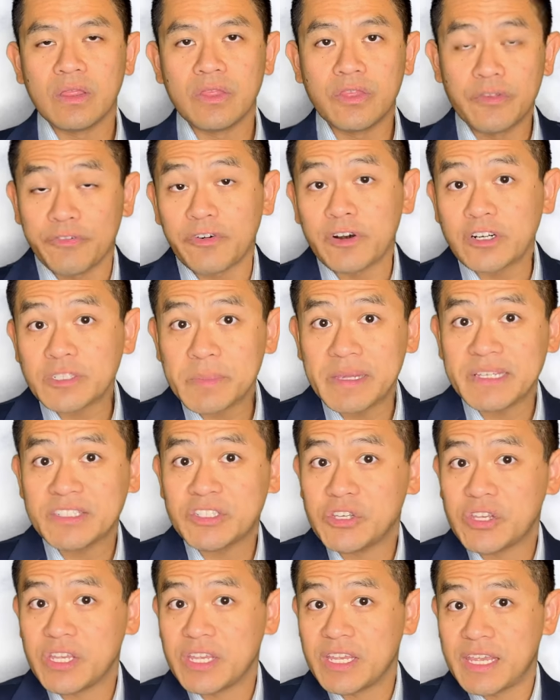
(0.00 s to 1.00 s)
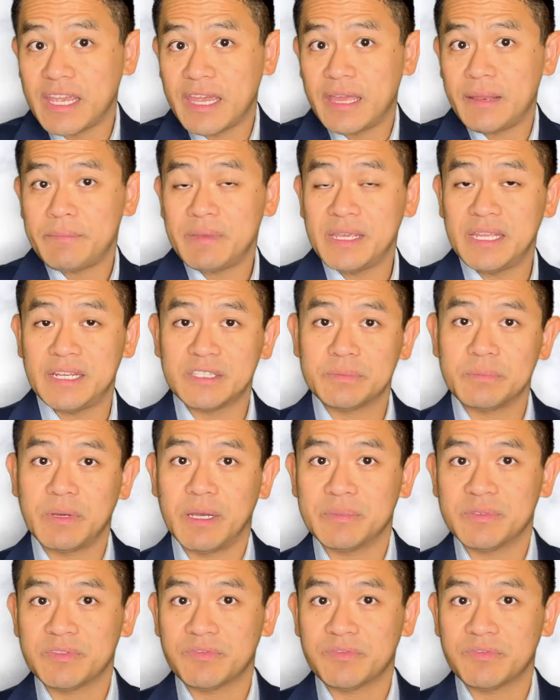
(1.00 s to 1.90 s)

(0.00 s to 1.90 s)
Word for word: The first place you can get penis pumps